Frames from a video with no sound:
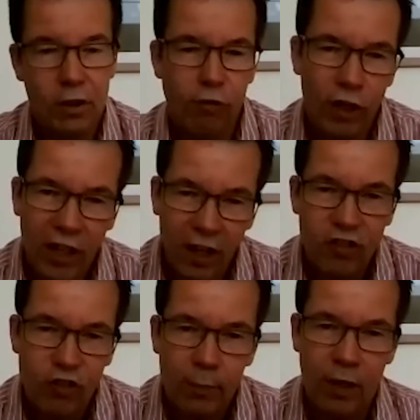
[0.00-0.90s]
Because road cars are
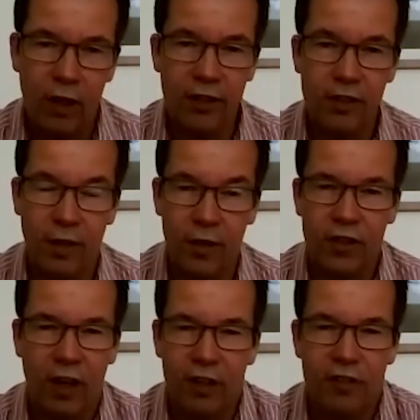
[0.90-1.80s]
streamlined, and the
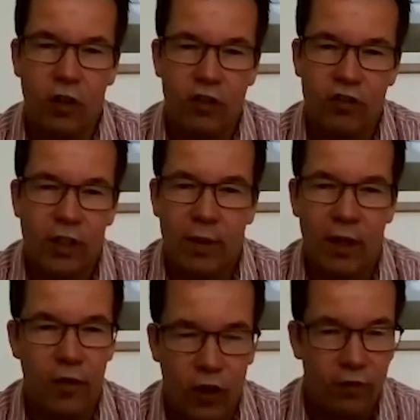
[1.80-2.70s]
tyres are not
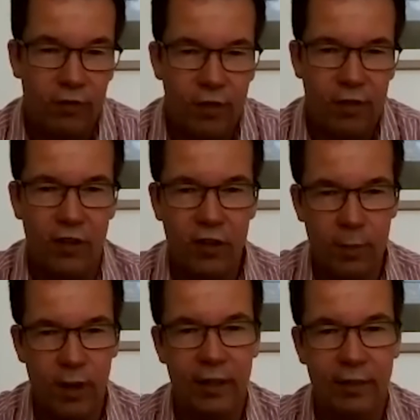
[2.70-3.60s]
streamlined. They're not designed
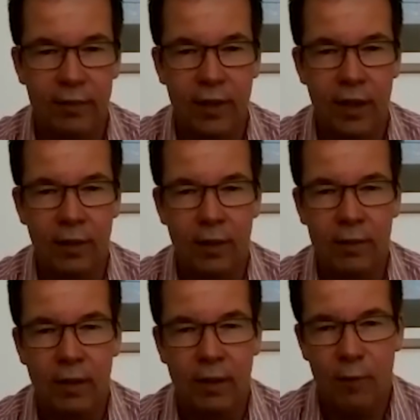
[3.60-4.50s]
to be.
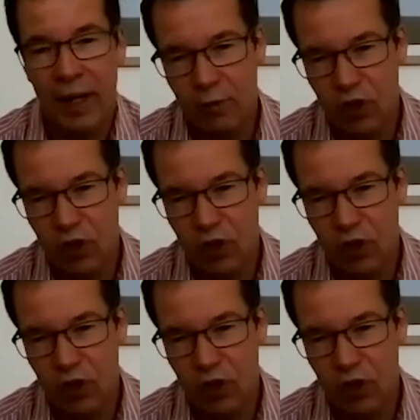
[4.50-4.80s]
We made them